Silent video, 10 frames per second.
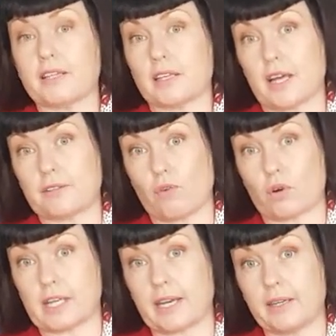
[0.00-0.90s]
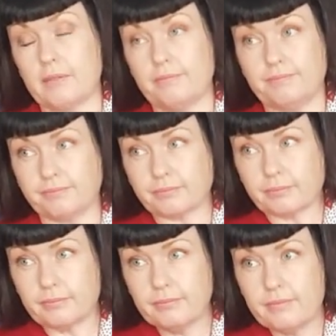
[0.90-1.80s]
a size 14,
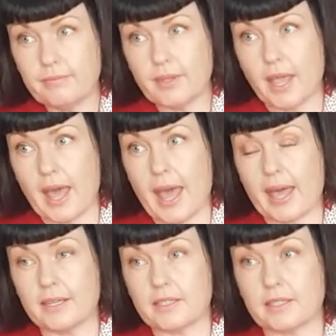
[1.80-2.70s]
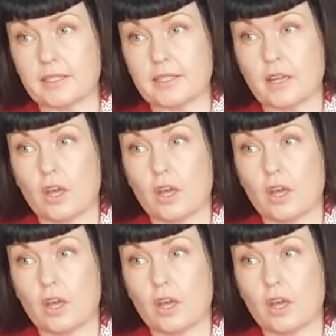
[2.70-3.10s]
and